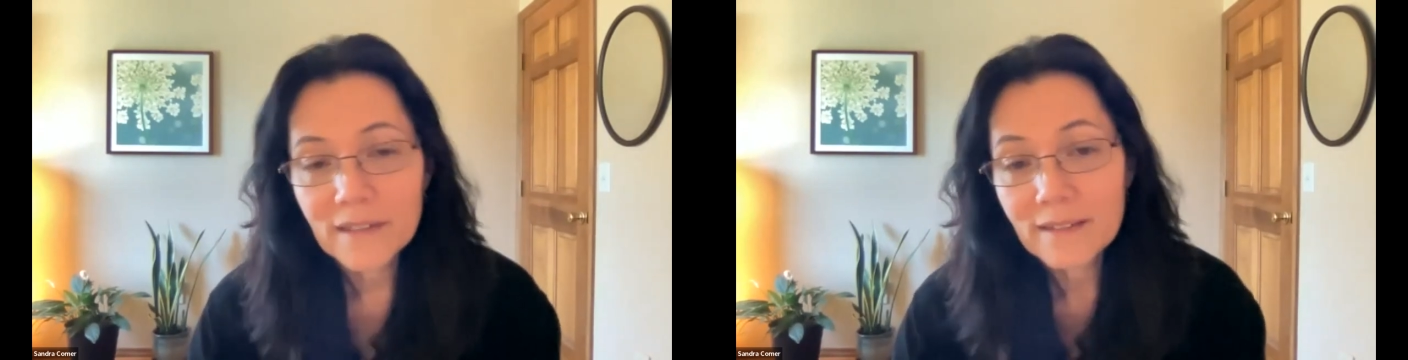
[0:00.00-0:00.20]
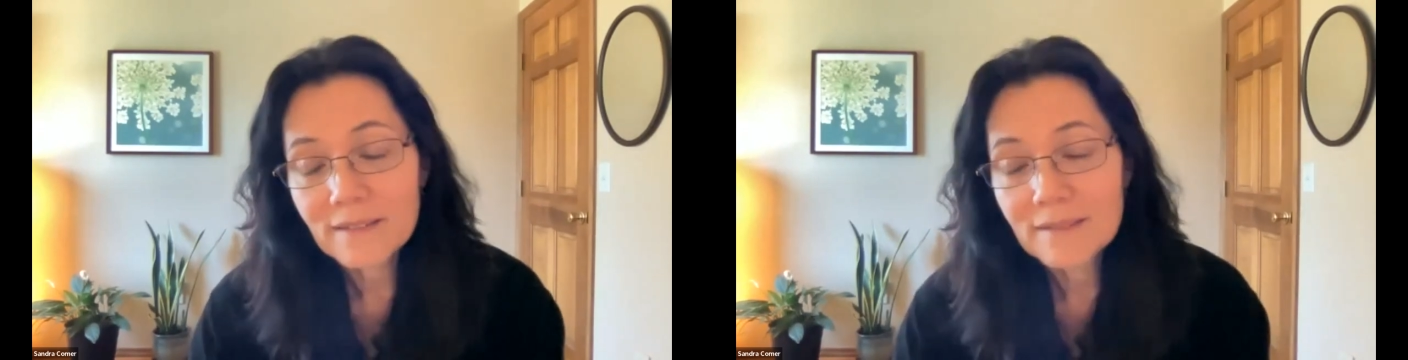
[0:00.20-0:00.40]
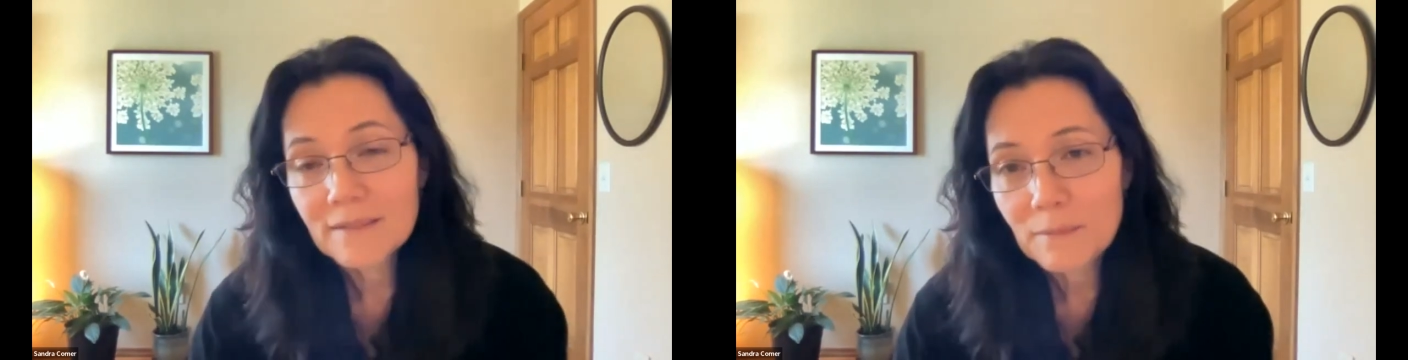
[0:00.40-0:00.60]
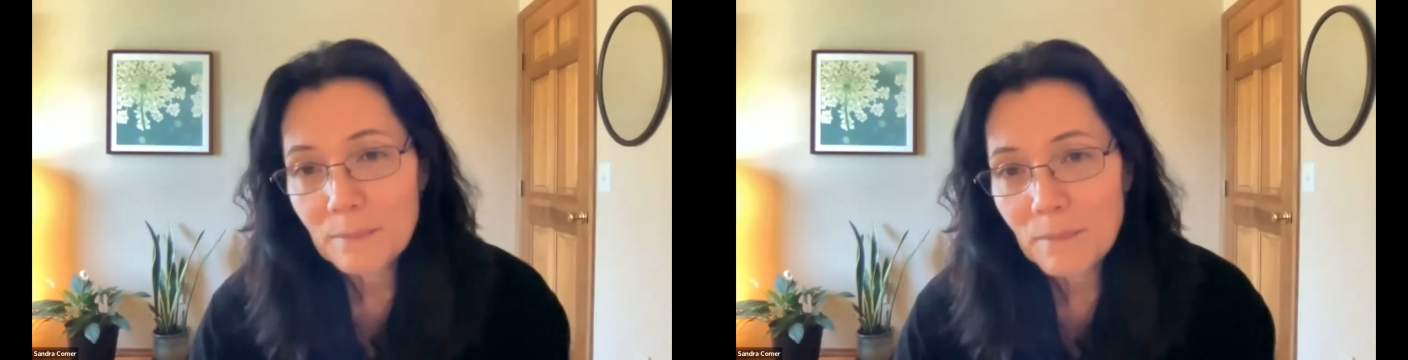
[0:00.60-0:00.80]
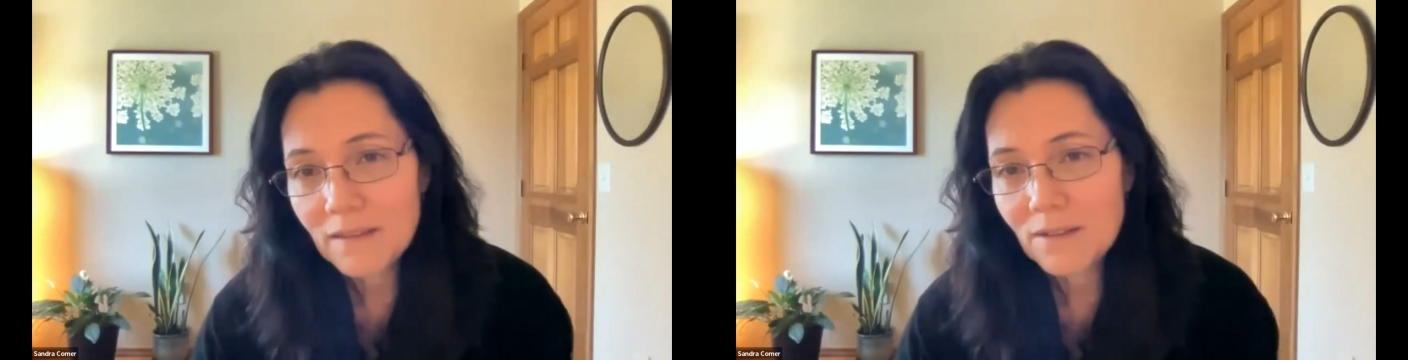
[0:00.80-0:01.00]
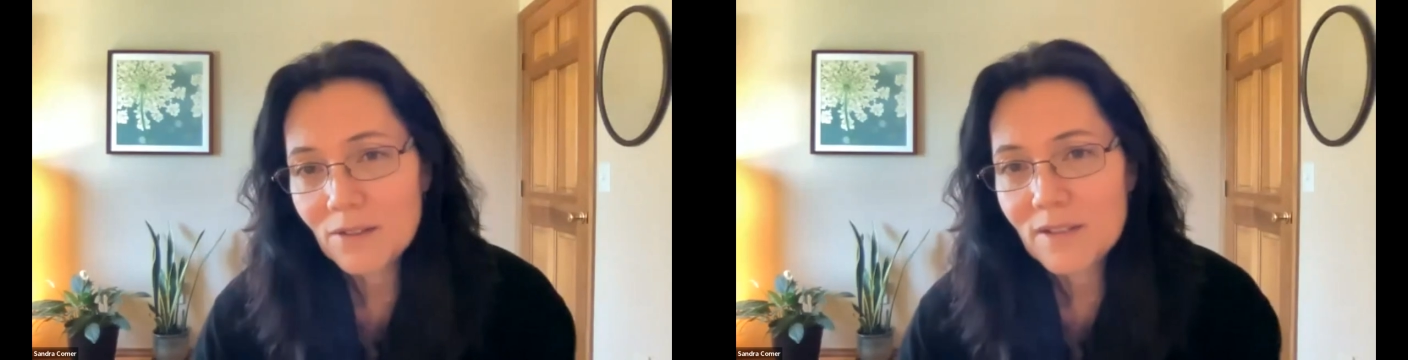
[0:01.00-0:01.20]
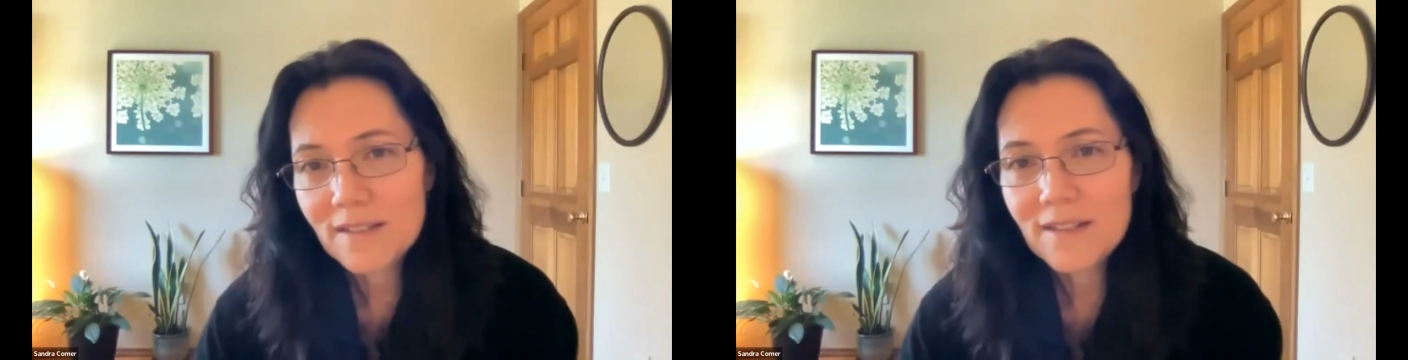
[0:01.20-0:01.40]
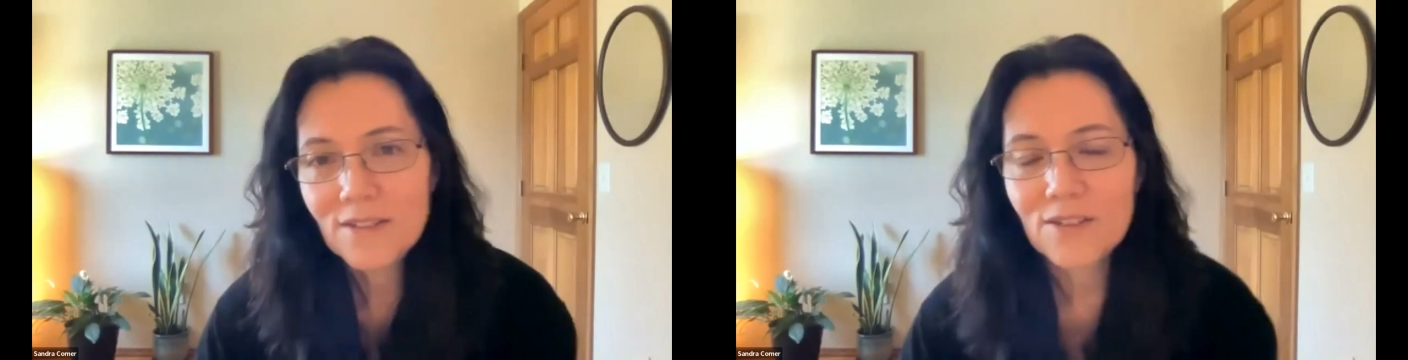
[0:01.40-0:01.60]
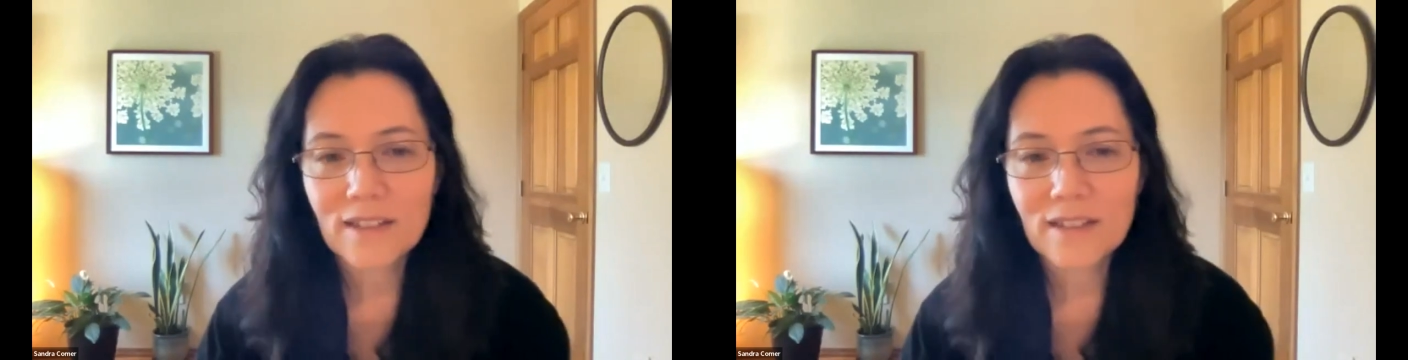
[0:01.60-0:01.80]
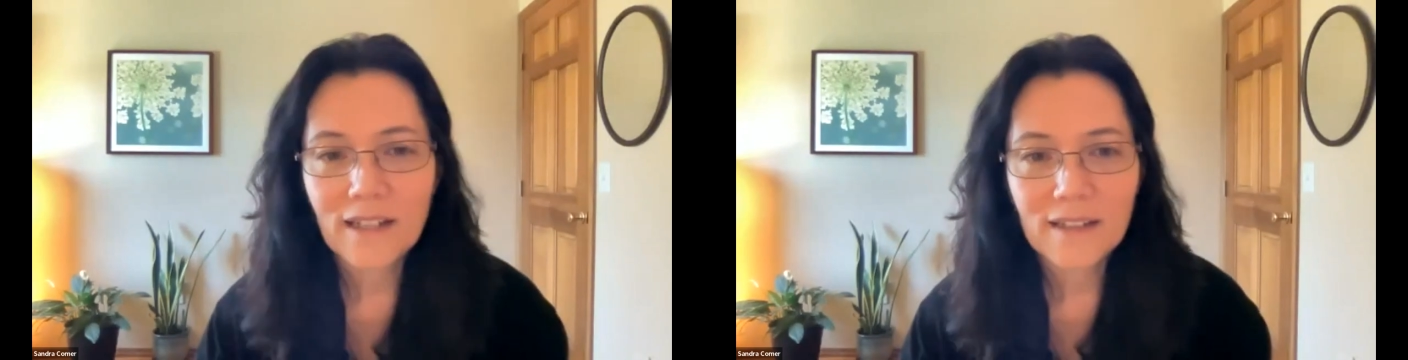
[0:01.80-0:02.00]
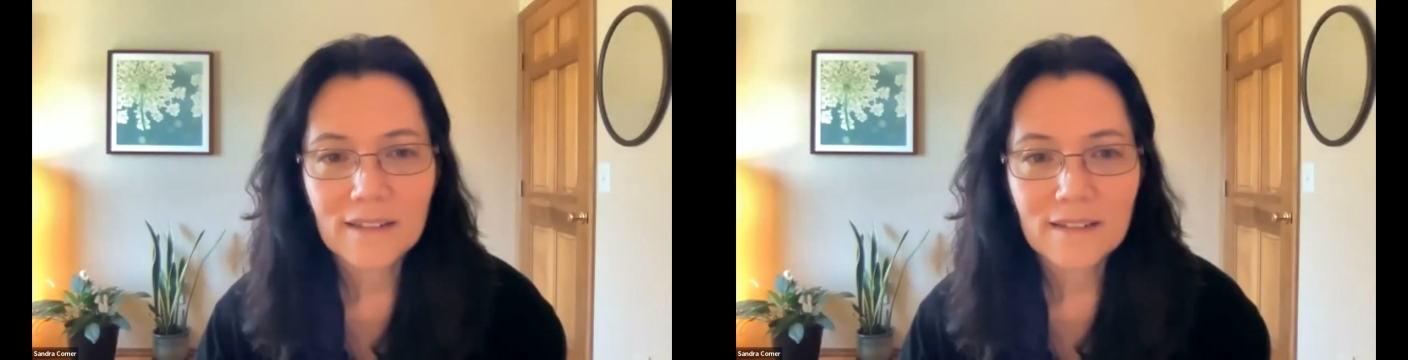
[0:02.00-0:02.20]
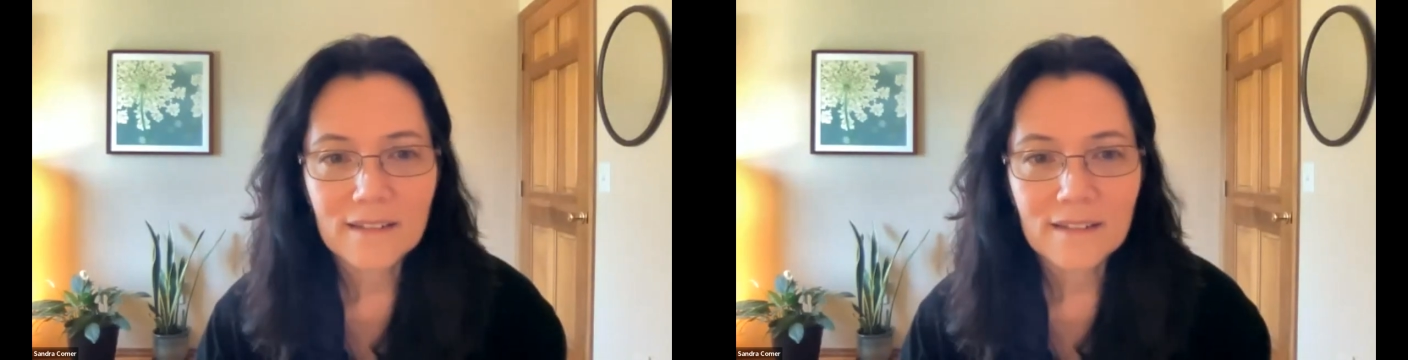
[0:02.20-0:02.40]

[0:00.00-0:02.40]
But methadone is easier to get